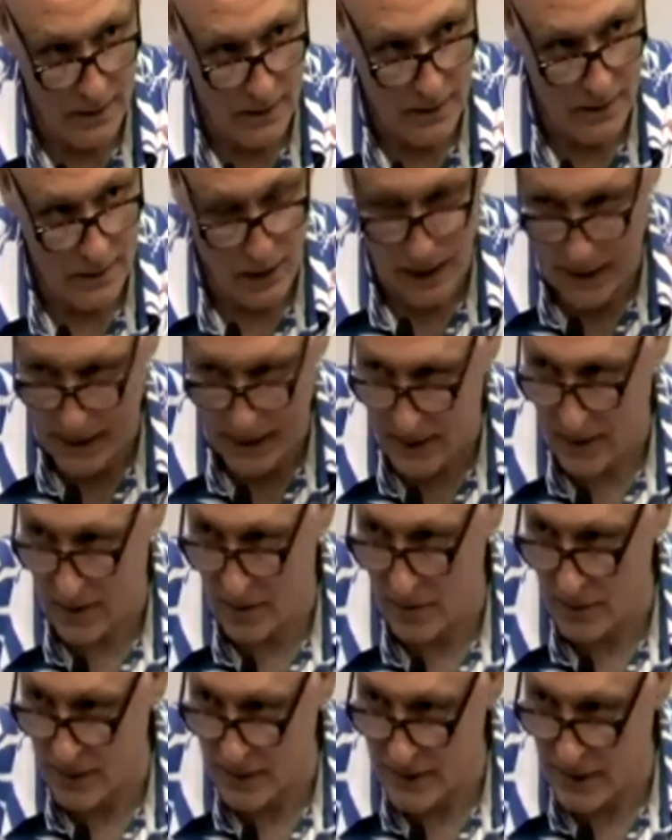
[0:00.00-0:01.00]

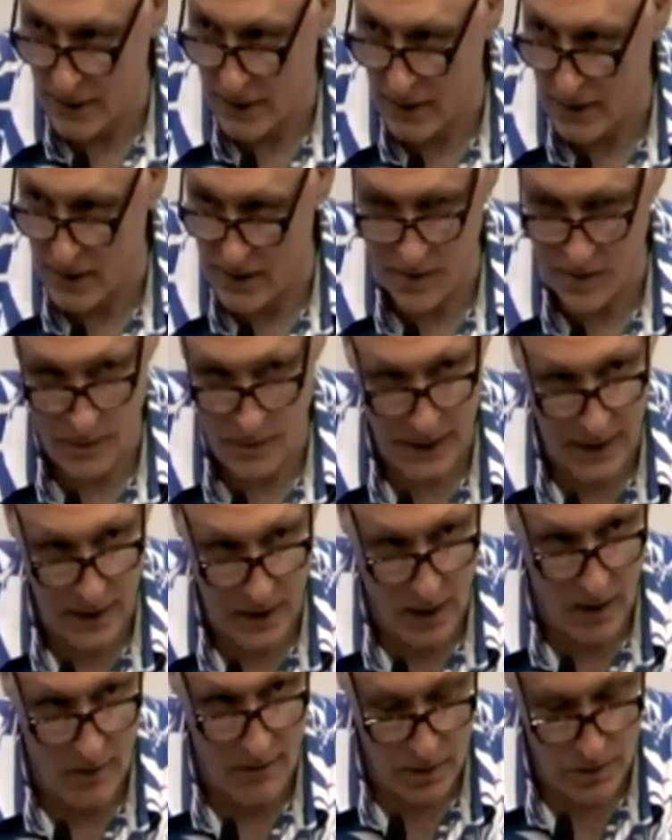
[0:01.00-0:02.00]
dialectical materialism made
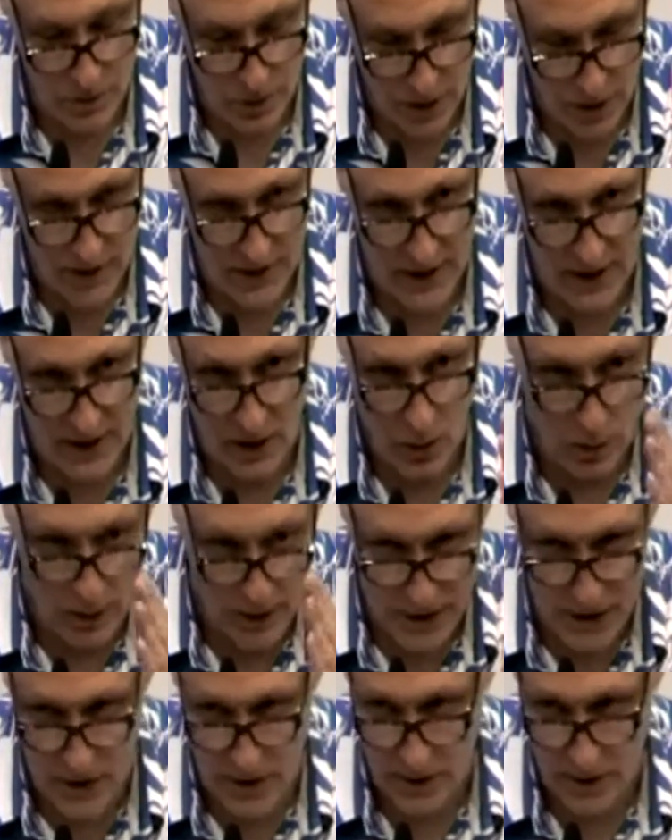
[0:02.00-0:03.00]
Trotsky
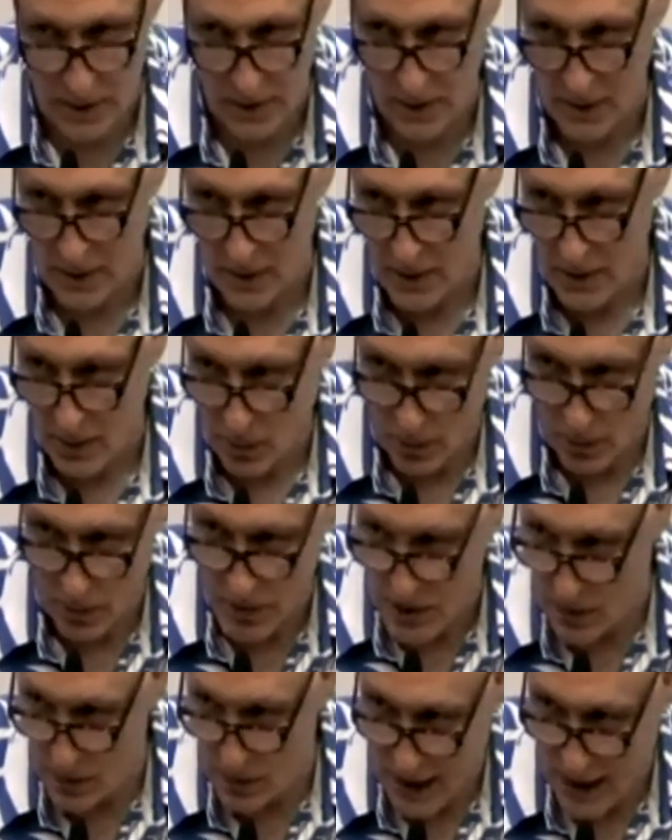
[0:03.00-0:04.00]
question what was
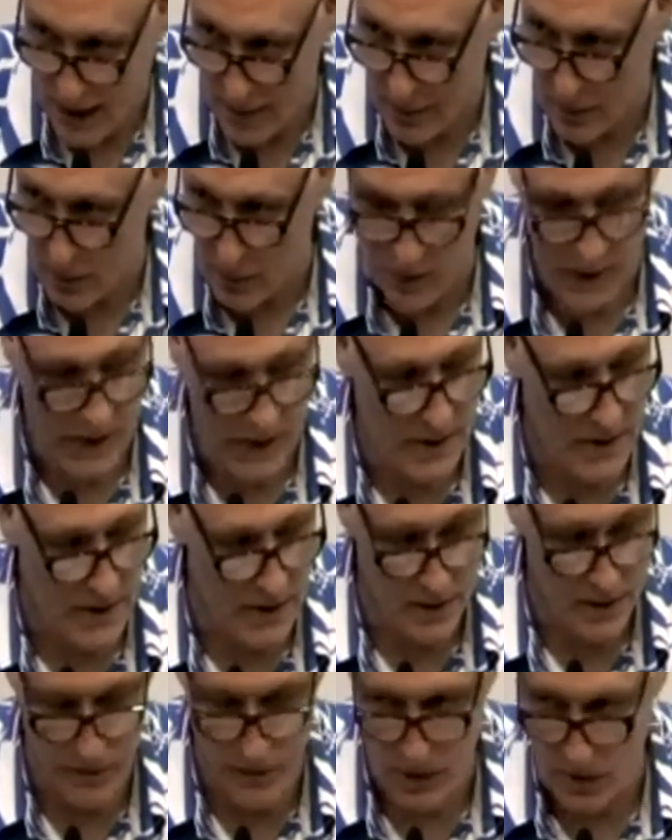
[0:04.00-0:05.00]
going to happen with these
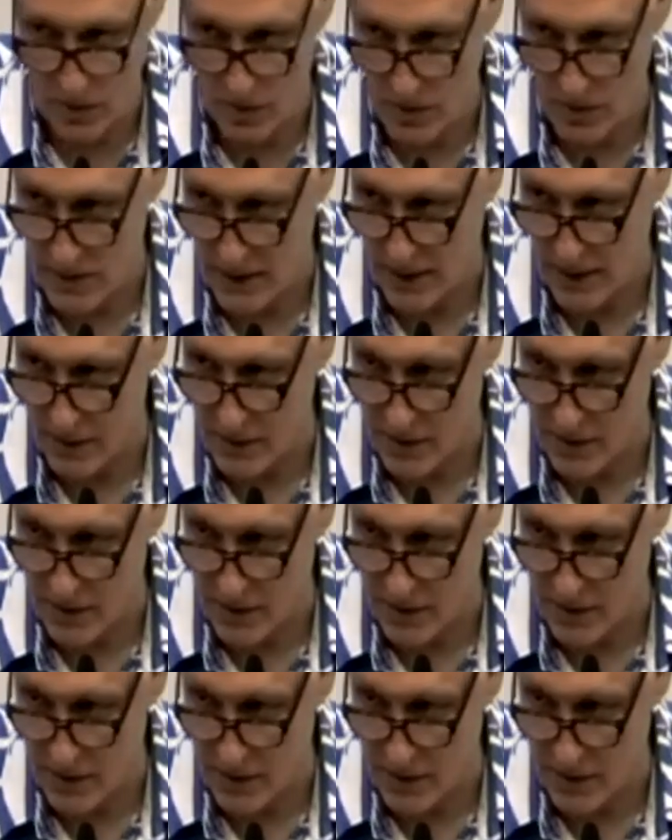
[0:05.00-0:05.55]
individuals, and that was